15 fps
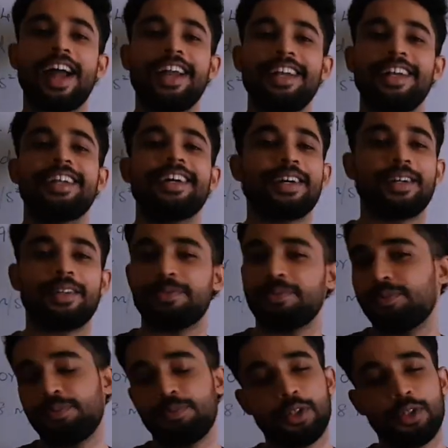and
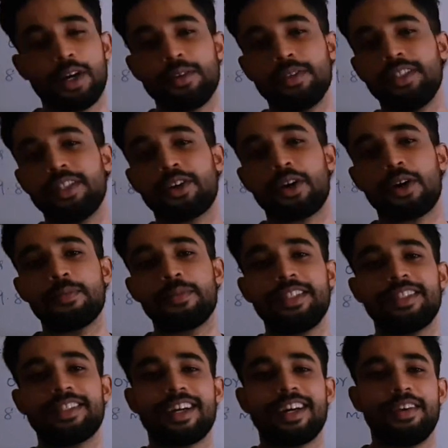put down in the
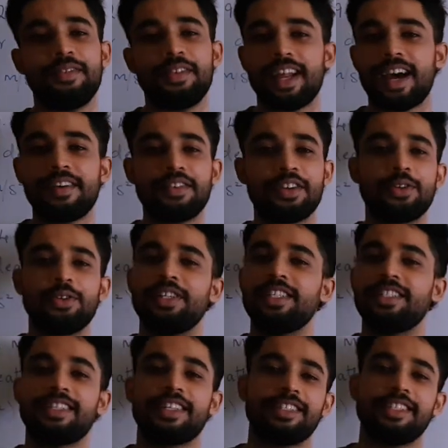comments. We'll have a good
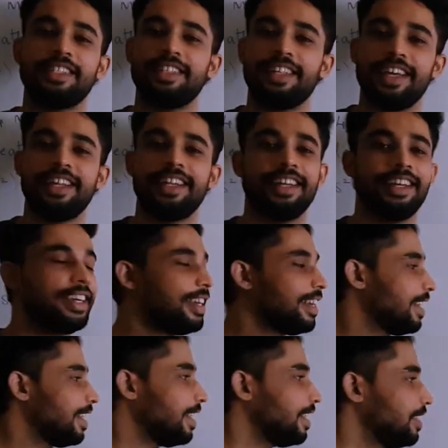discussion there.
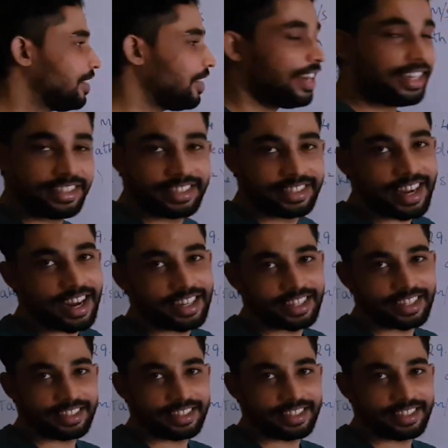So let's start.